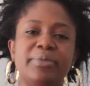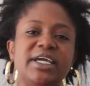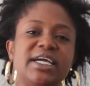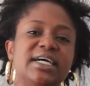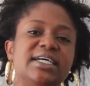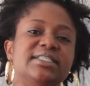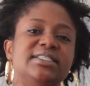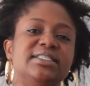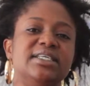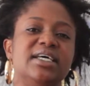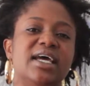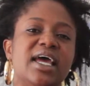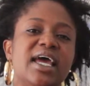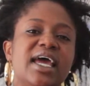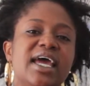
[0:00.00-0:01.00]
because
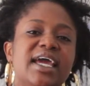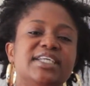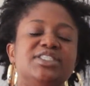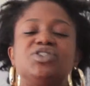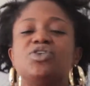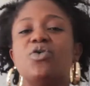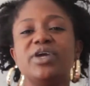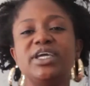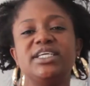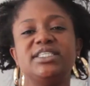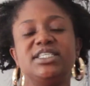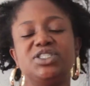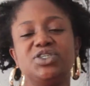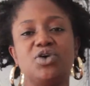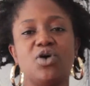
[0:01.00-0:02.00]
it's so
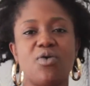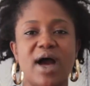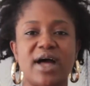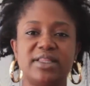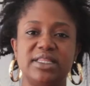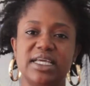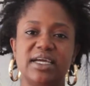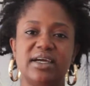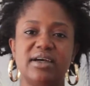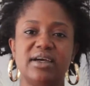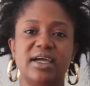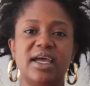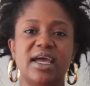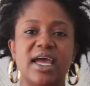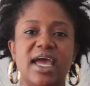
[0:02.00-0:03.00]
easy to go out
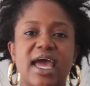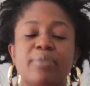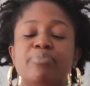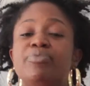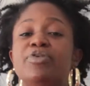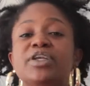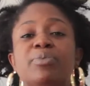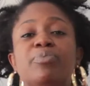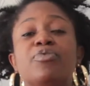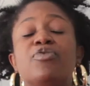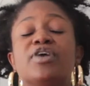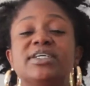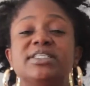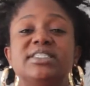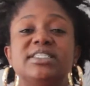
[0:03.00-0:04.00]
there and put
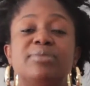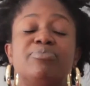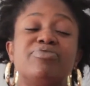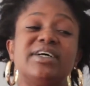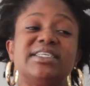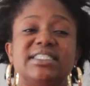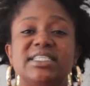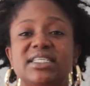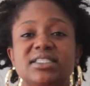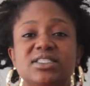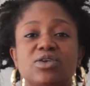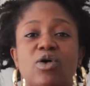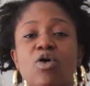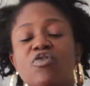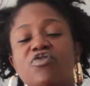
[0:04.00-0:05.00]
importance and
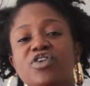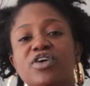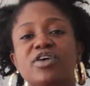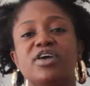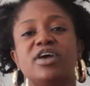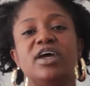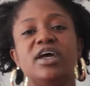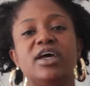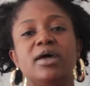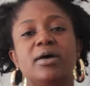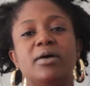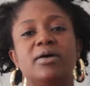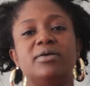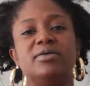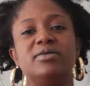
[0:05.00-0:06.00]
precedence over
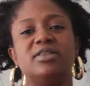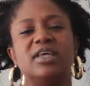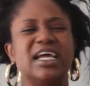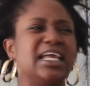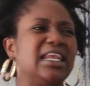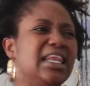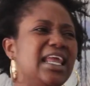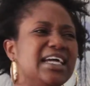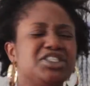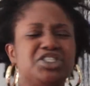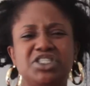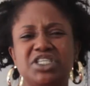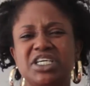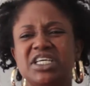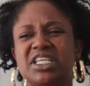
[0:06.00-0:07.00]
the
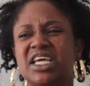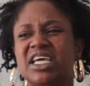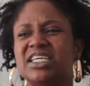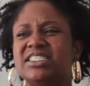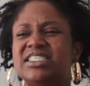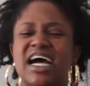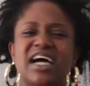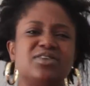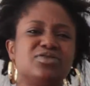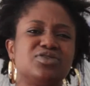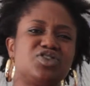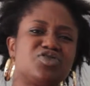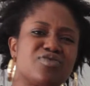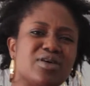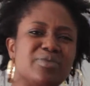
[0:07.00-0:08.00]
election,
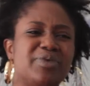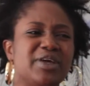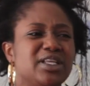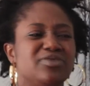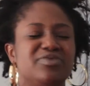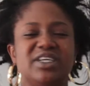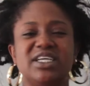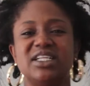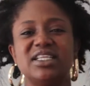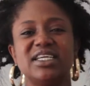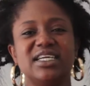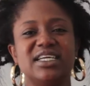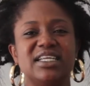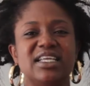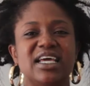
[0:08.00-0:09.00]
Donald Trump, Hillary
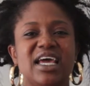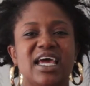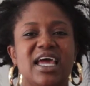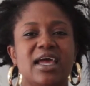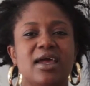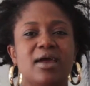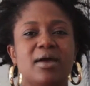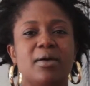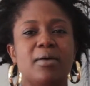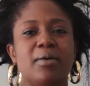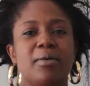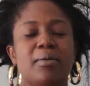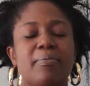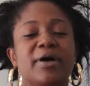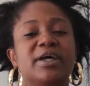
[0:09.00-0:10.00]
Clinton,
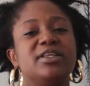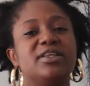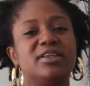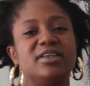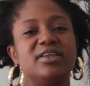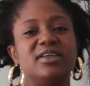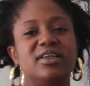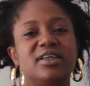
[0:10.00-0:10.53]
but